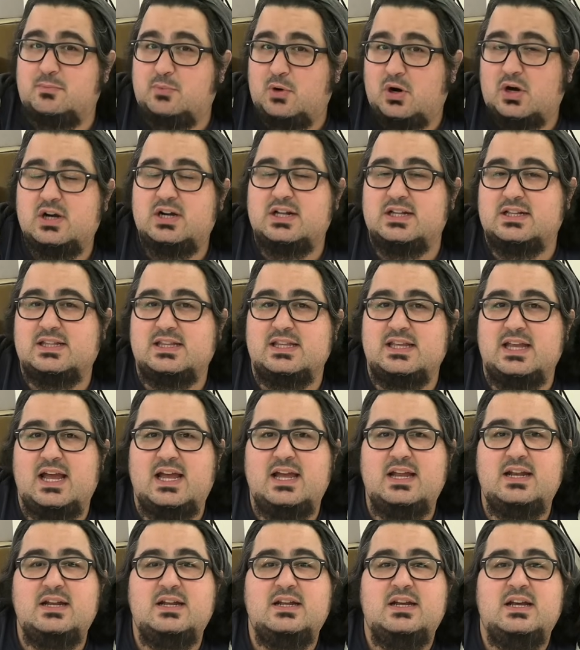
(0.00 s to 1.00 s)
apart at the
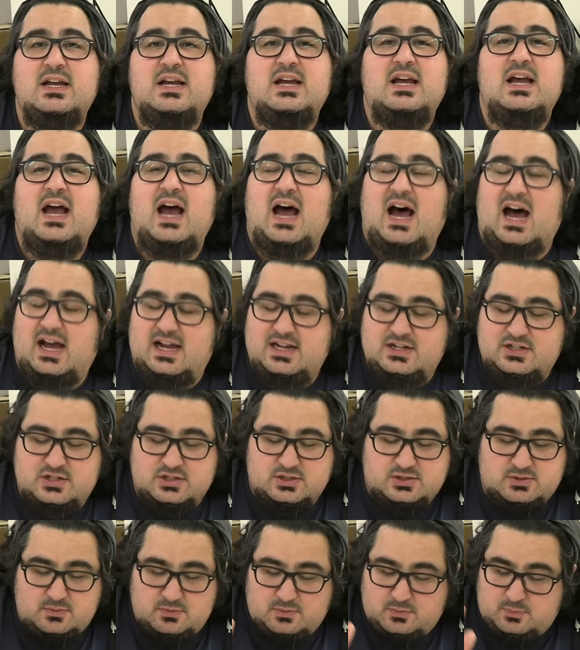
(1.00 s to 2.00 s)
end. I
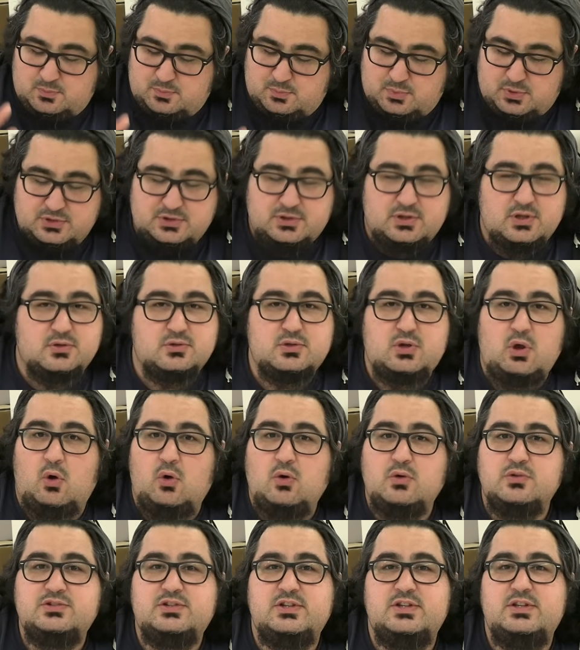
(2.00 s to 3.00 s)
just put those
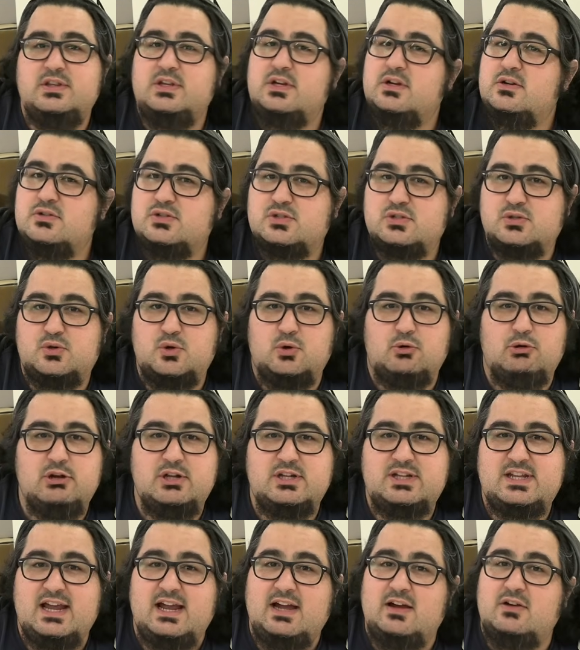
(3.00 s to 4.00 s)
holes in there, screw
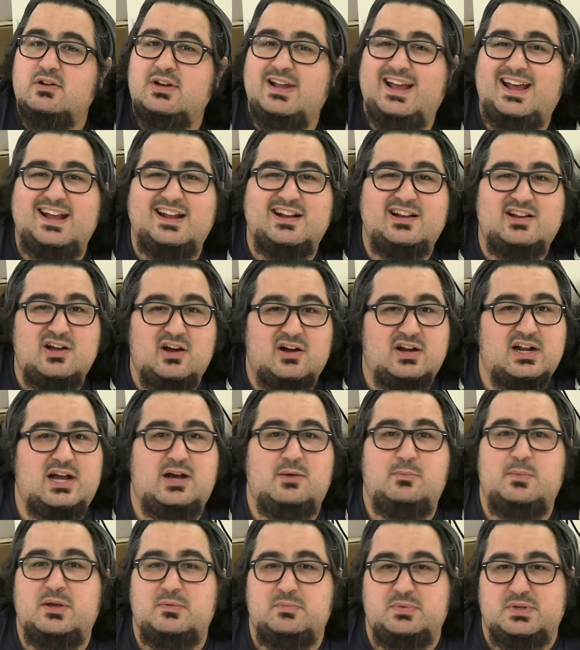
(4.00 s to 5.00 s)
it down, and cut
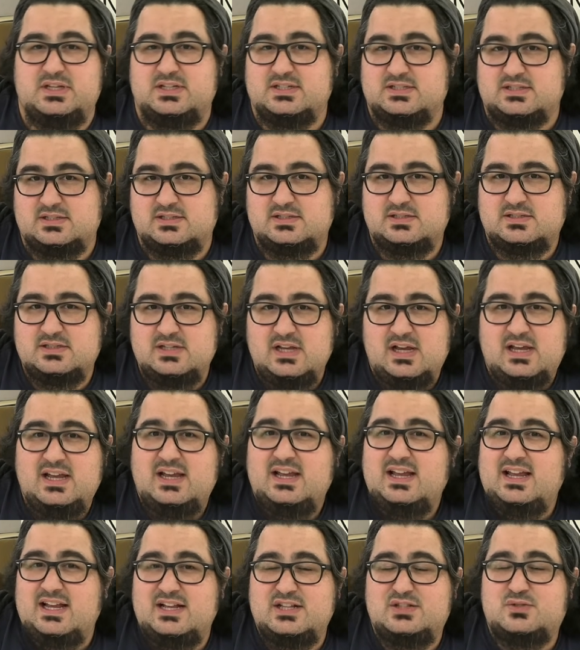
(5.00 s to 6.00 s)
out my pieces.
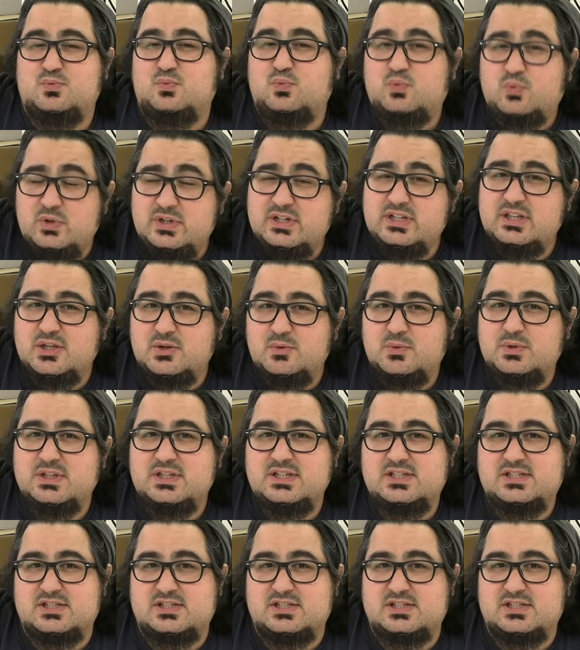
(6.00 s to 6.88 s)
It's really, really